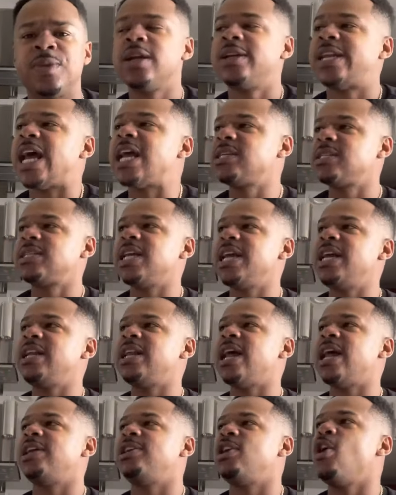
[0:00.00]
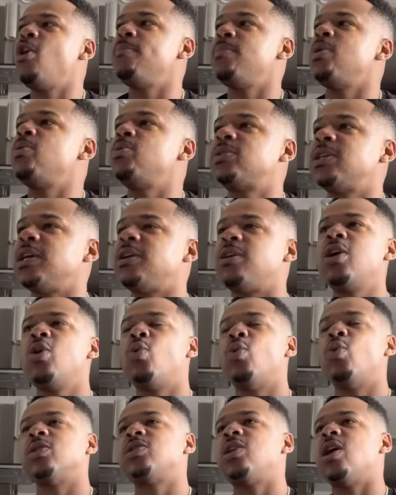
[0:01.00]
They seen that your music
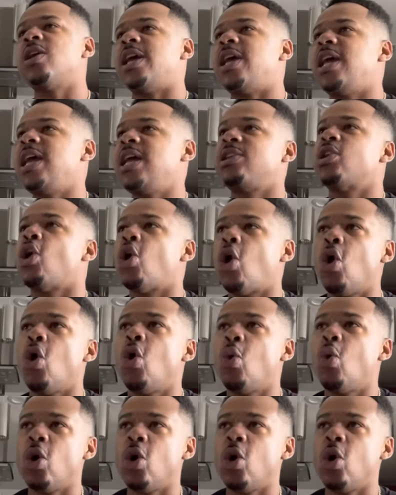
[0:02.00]
was going to hit the whole